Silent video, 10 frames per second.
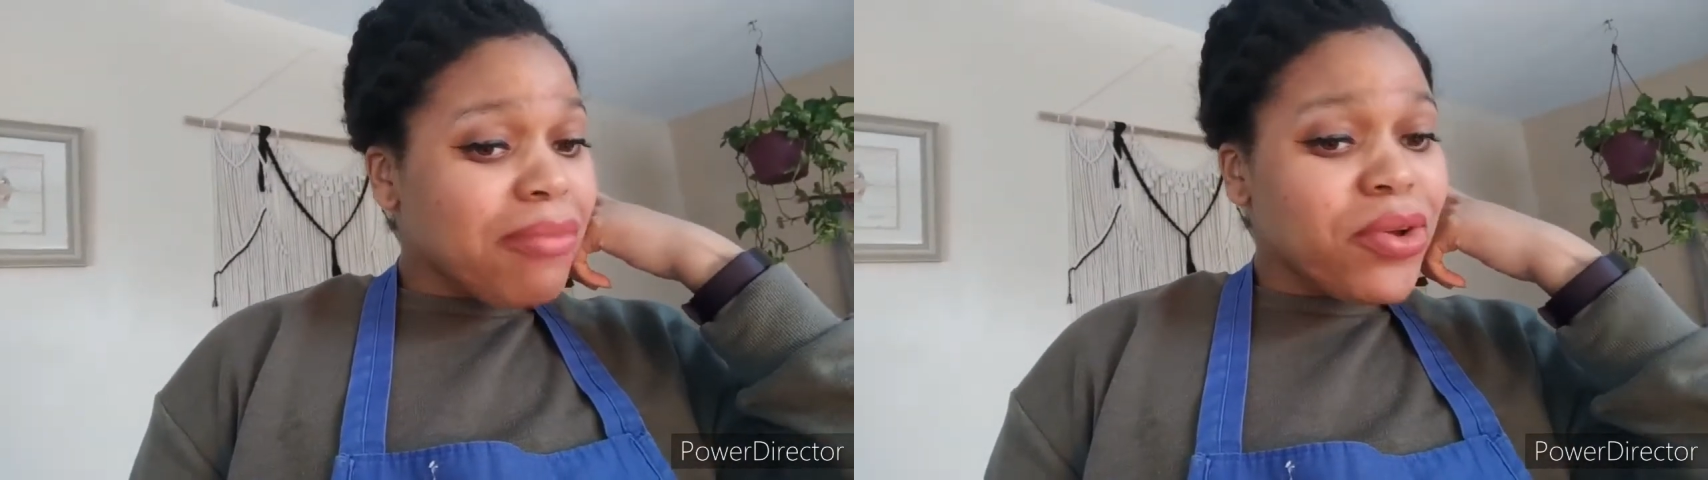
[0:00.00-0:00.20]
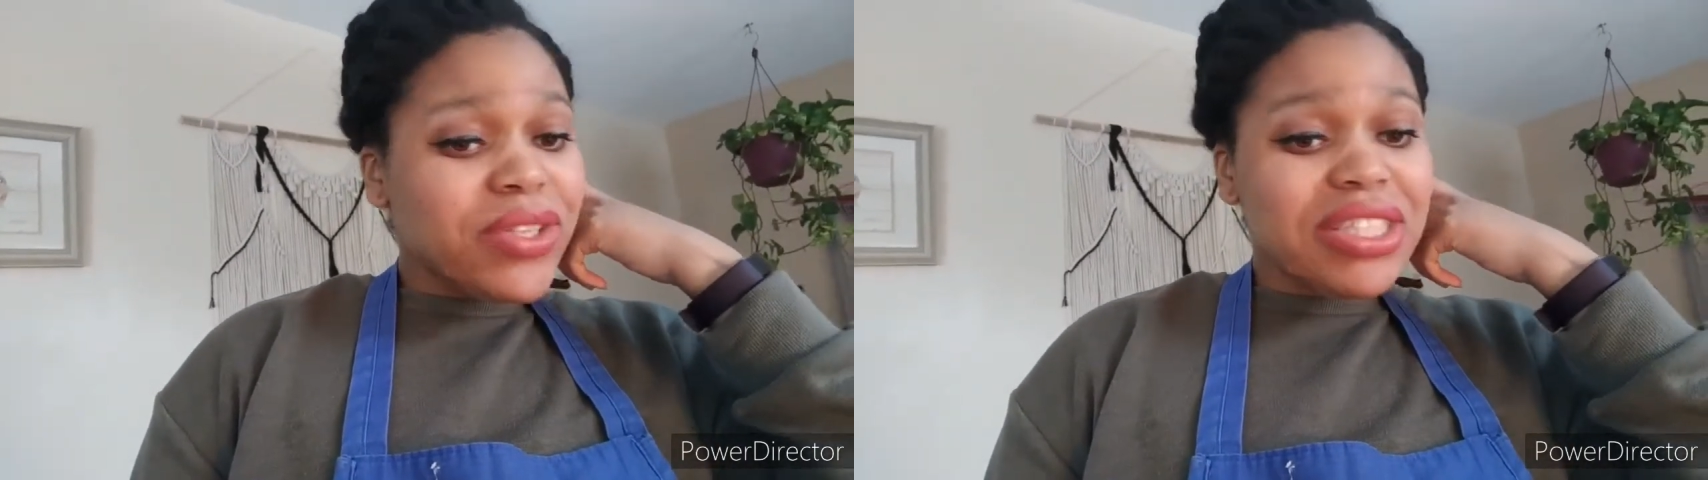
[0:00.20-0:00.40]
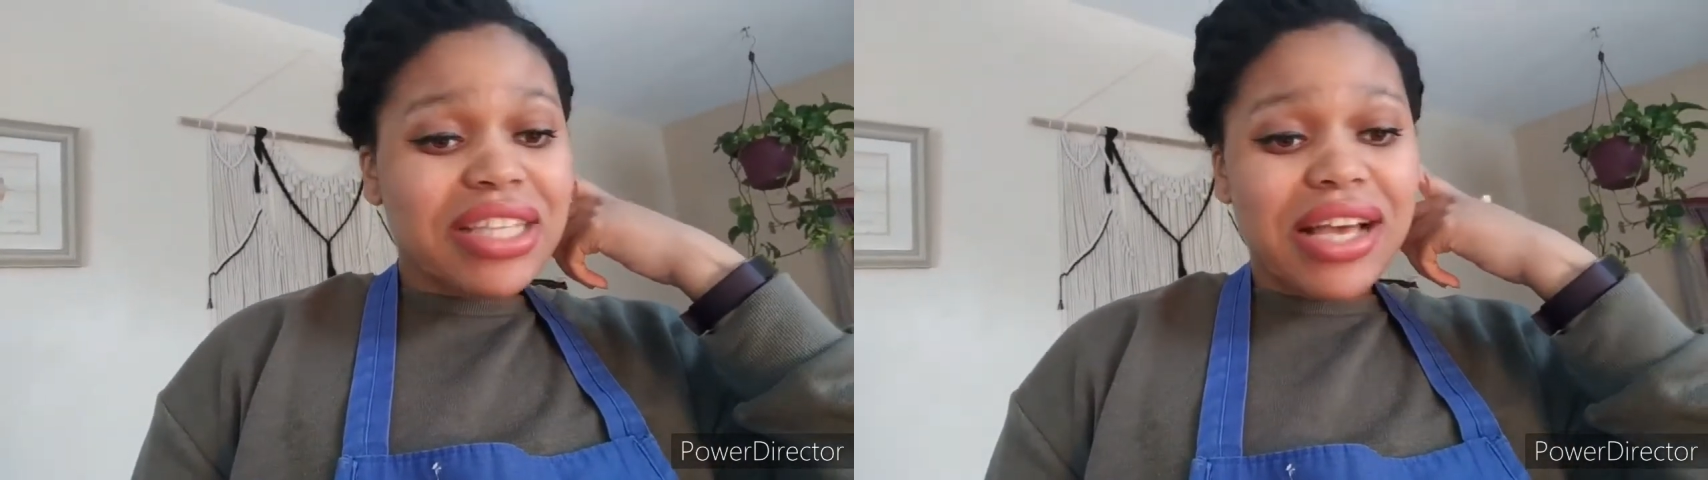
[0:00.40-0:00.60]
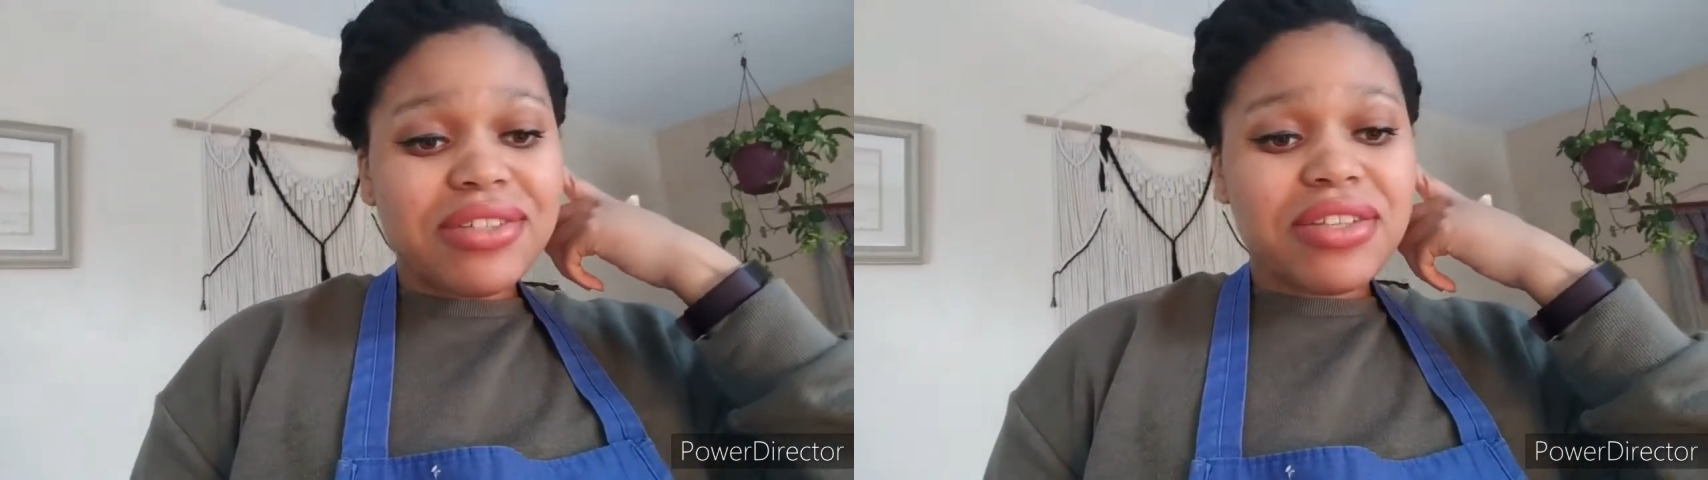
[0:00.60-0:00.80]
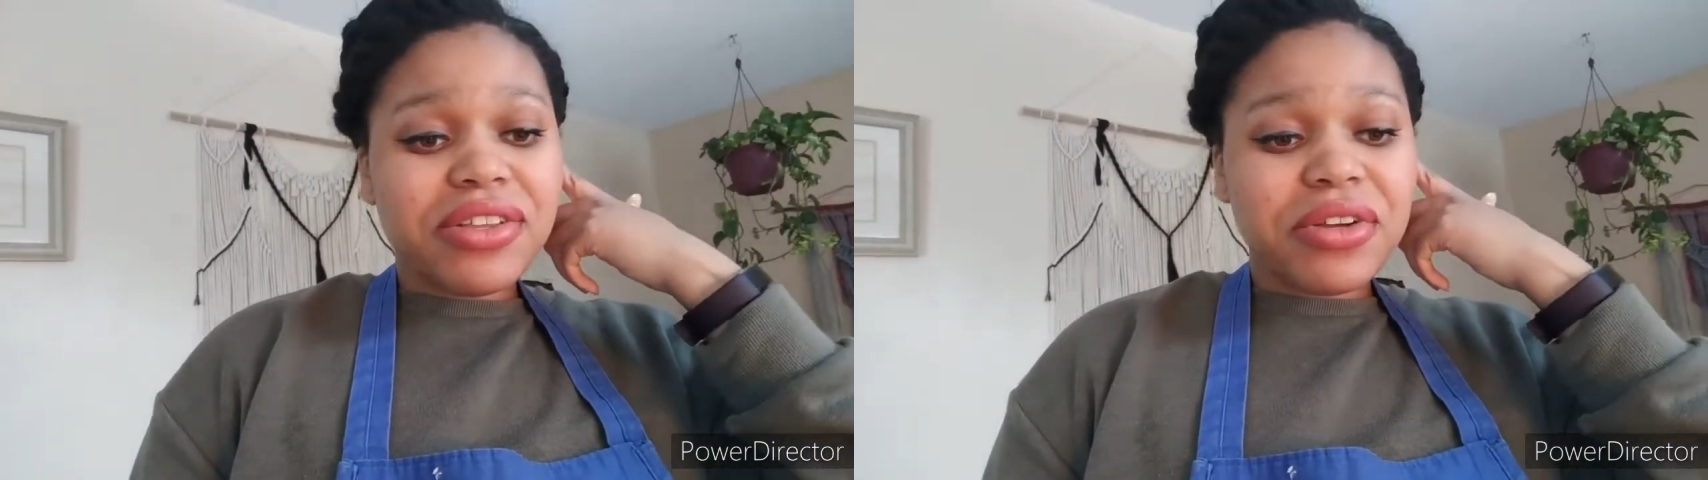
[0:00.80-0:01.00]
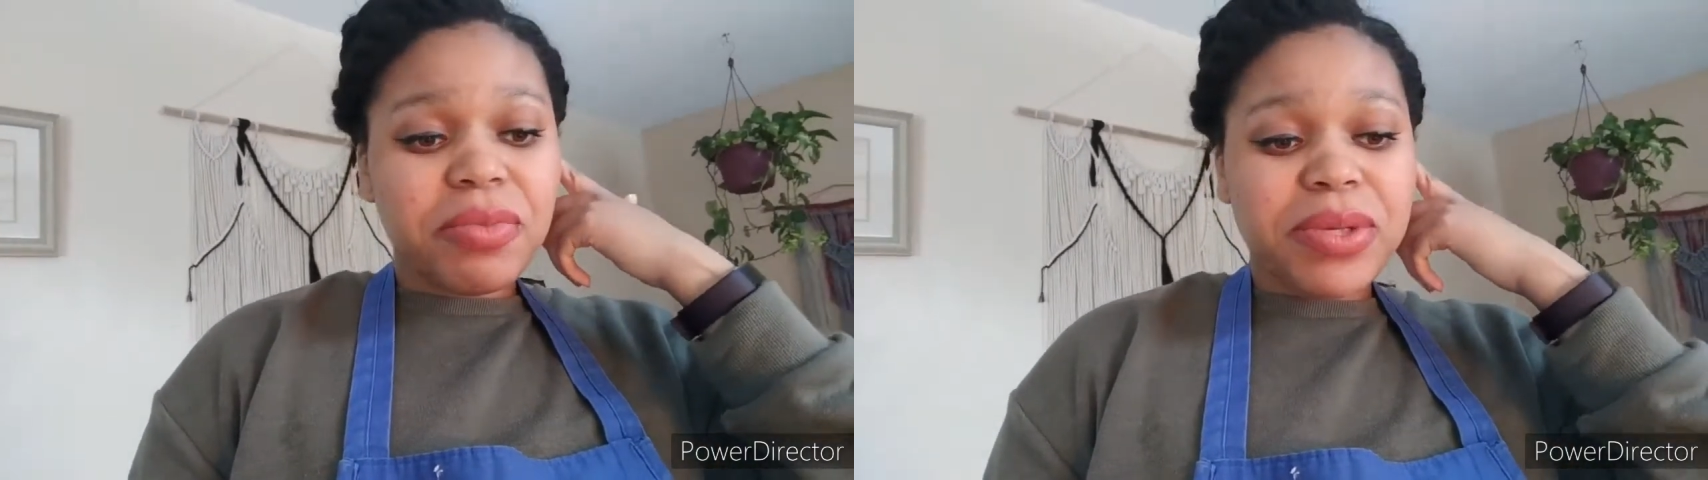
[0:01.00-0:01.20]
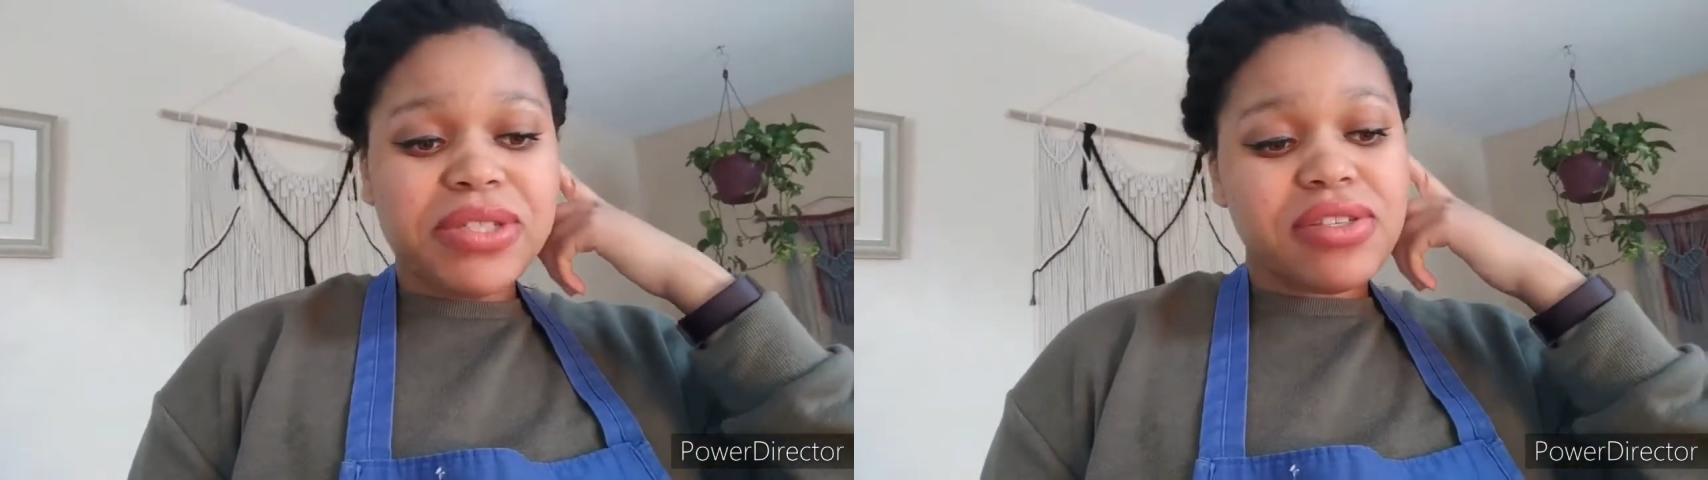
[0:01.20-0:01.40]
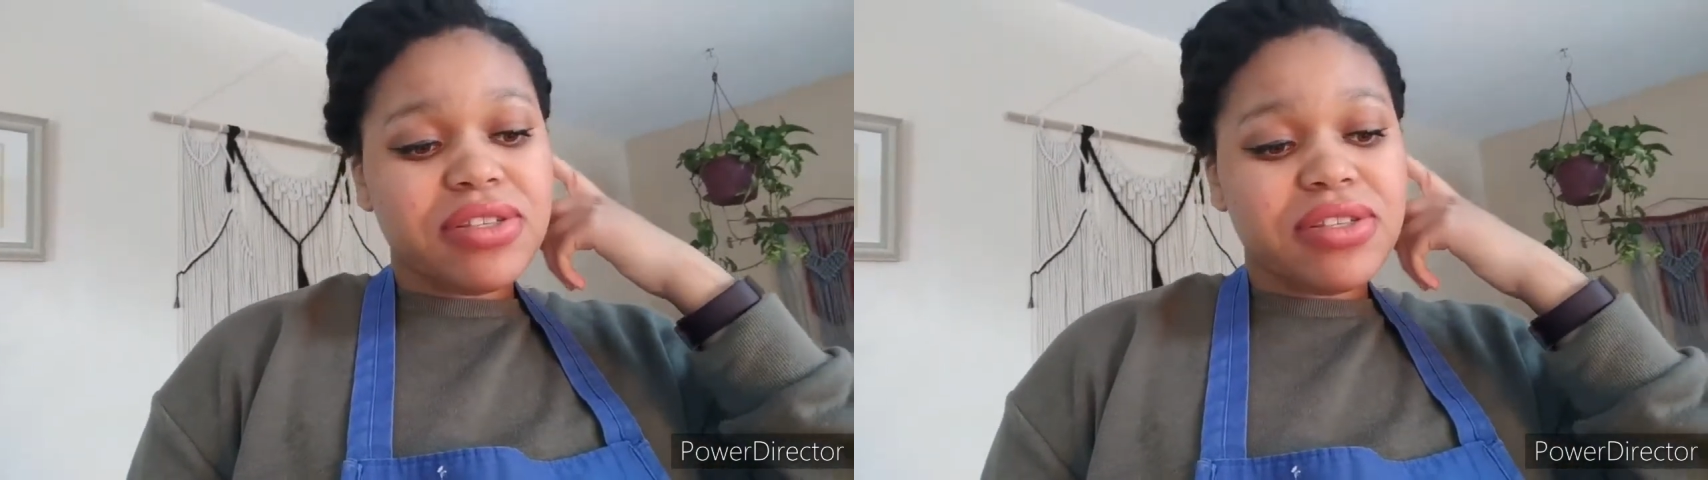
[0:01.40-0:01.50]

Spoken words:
I'm going to test a little piece